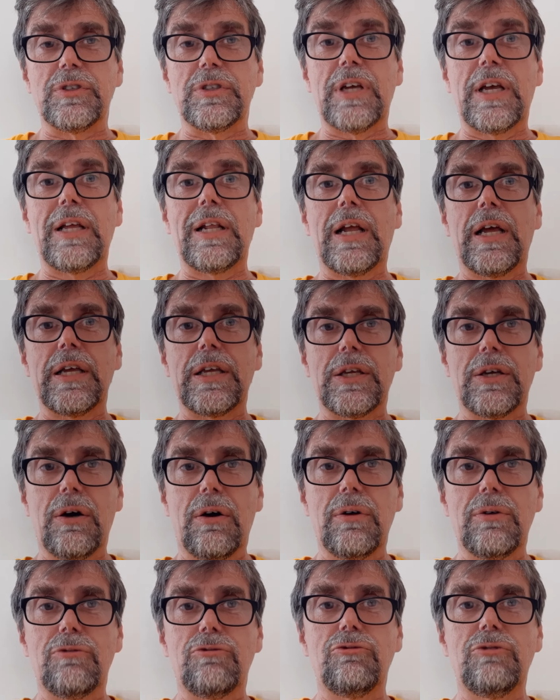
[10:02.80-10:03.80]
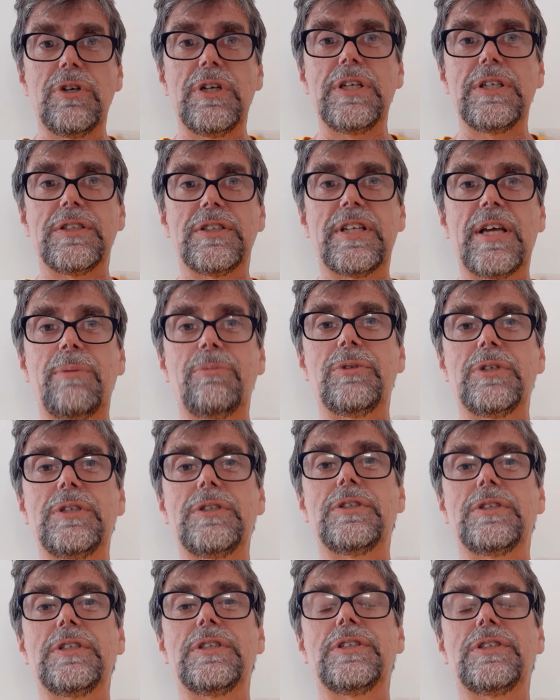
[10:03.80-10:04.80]
today, like God really stepped
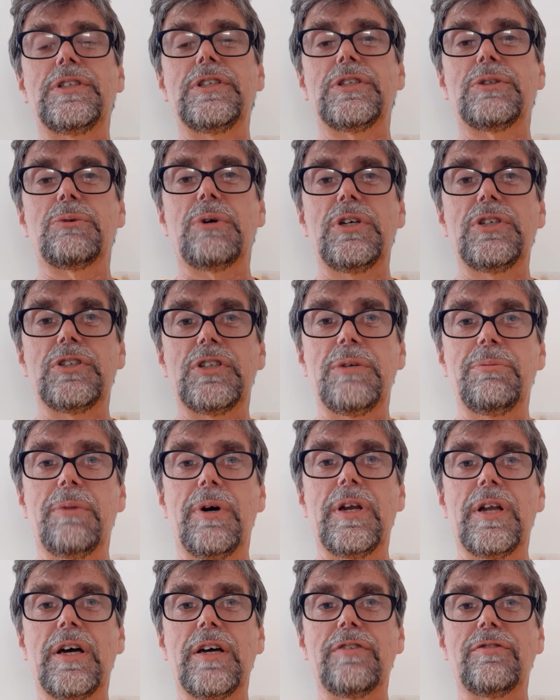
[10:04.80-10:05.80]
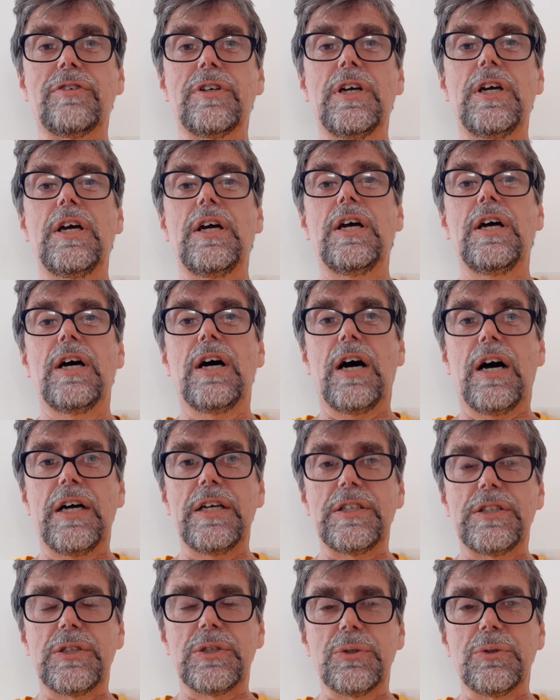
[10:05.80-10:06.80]
into this situation in my life. I
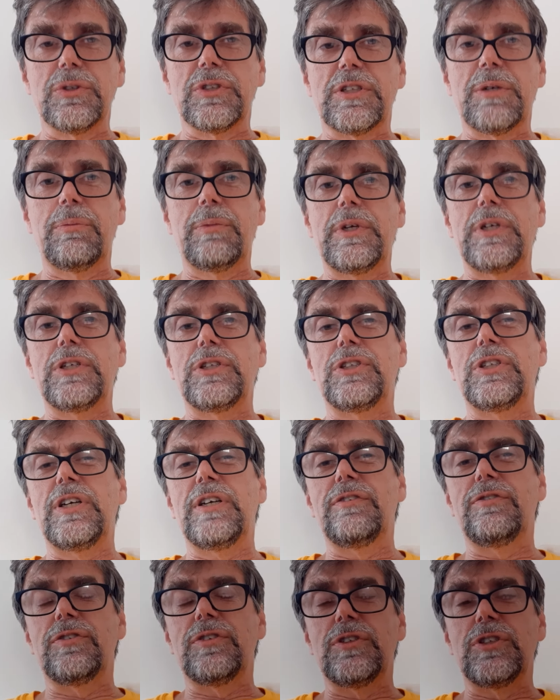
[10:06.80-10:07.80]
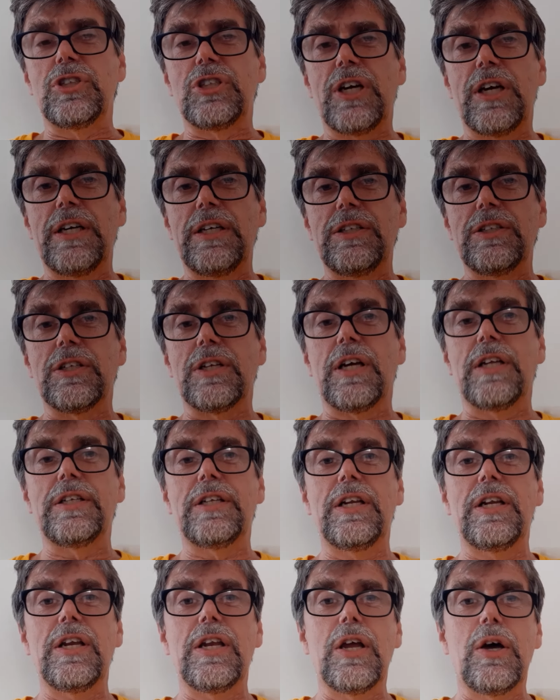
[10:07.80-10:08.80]
saw something shift and change, and I
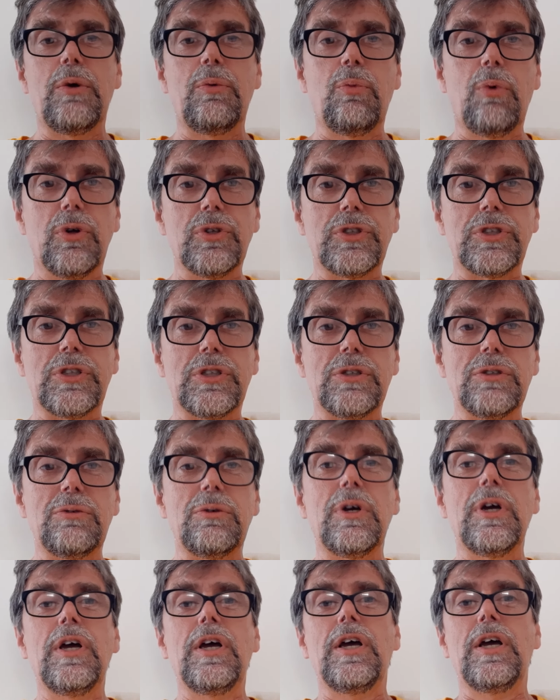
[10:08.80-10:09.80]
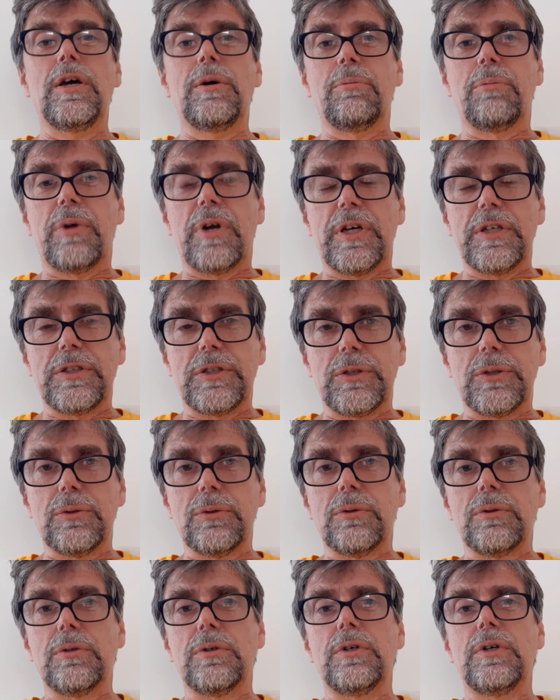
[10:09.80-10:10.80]
didn't know what to do, but I
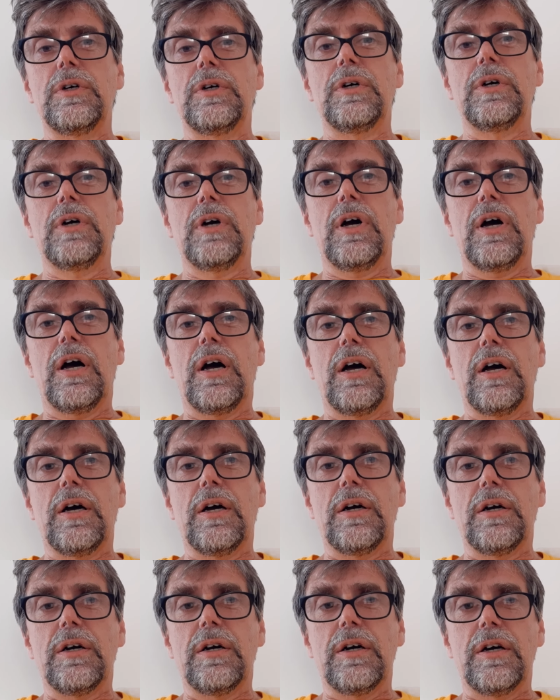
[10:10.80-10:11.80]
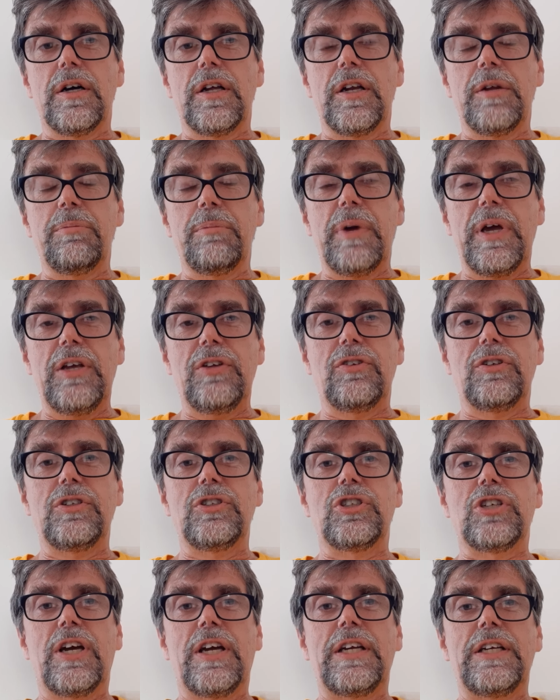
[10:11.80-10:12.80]
saw an amazing
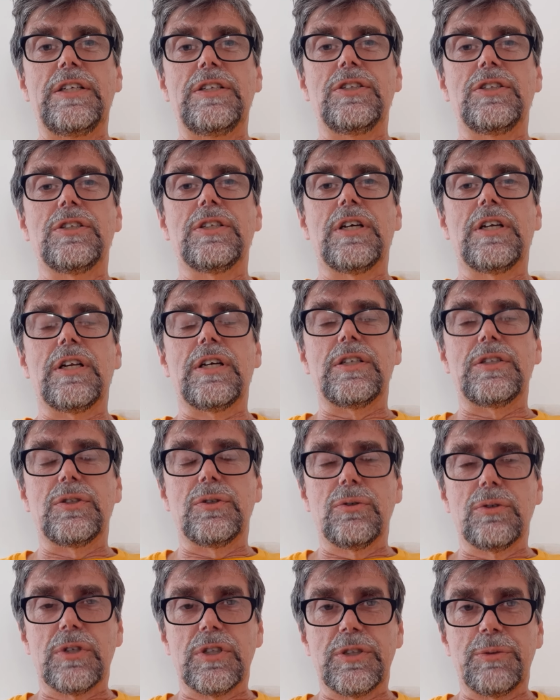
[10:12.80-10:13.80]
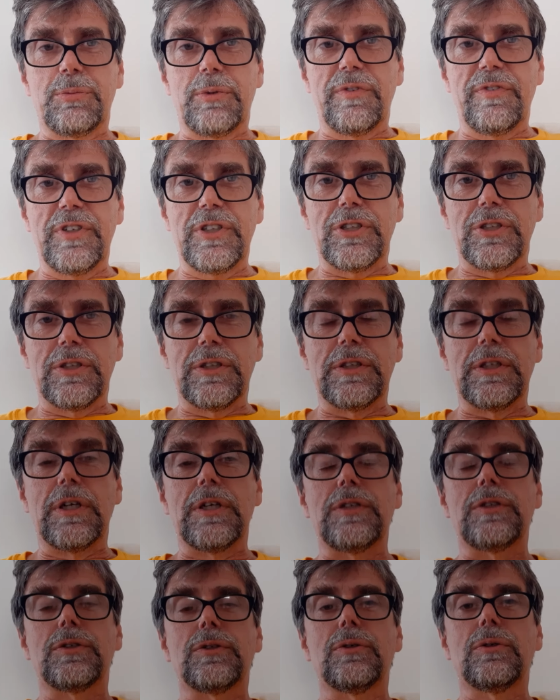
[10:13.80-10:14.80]
change, and I saw God's provision. I
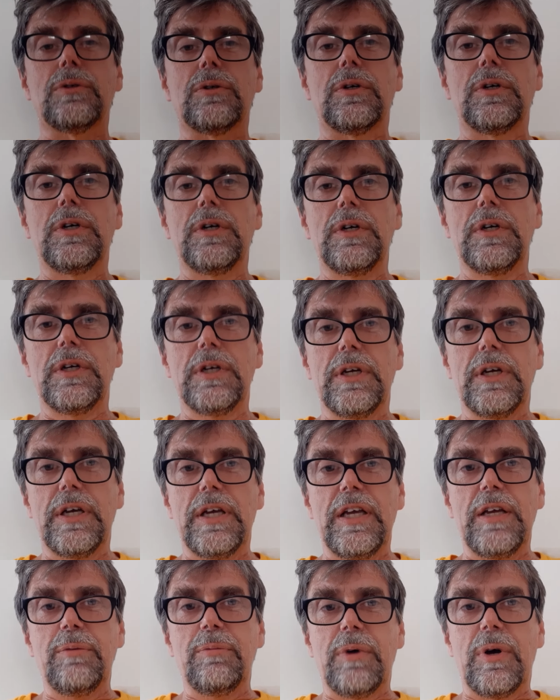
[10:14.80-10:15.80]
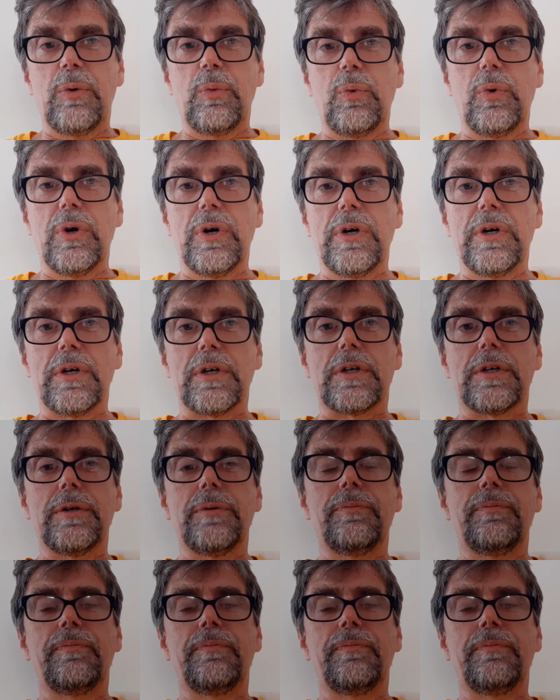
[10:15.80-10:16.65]
saw Him at work.